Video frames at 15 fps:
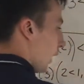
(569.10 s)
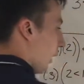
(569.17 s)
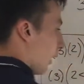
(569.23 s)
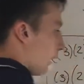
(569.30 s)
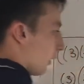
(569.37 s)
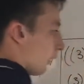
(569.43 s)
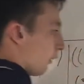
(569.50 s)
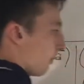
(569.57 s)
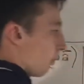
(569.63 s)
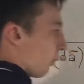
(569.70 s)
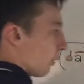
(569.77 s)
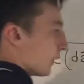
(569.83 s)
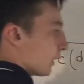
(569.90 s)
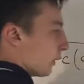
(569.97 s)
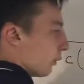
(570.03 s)
and of
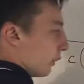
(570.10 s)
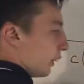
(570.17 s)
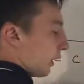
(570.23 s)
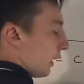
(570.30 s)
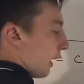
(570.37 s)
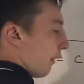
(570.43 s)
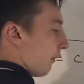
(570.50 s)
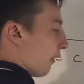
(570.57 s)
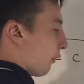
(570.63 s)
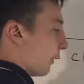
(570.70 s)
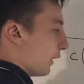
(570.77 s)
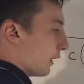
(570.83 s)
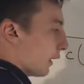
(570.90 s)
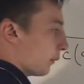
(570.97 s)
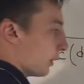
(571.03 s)
course, you're gonna have a
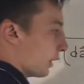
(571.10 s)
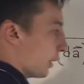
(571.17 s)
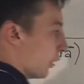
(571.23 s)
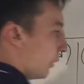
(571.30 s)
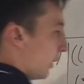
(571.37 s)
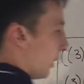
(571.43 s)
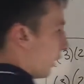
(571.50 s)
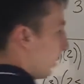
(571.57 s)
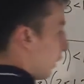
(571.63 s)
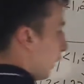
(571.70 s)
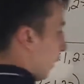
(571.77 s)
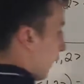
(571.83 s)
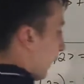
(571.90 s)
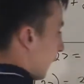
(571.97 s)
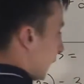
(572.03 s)
three times two here,
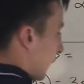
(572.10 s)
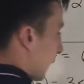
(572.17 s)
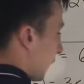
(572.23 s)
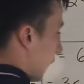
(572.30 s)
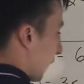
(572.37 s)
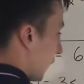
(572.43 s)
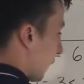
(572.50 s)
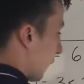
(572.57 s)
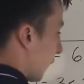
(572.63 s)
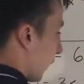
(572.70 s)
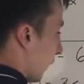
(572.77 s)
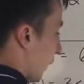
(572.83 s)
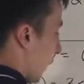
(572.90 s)
that's six,